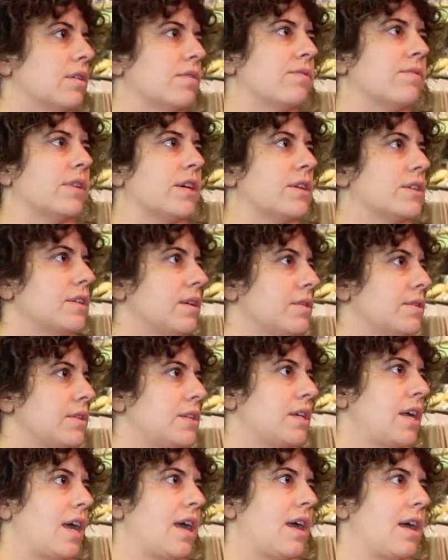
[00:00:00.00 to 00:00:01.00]
or free
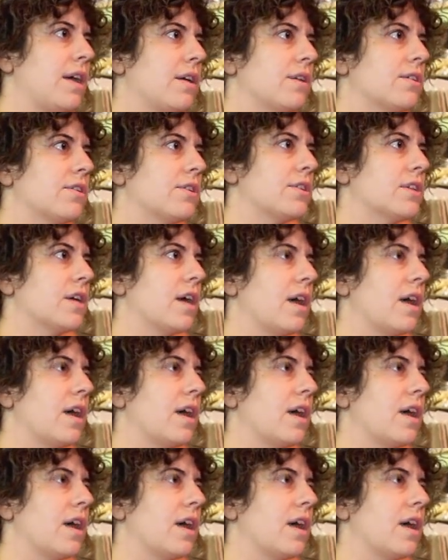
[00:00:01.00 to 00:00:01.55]
associate or just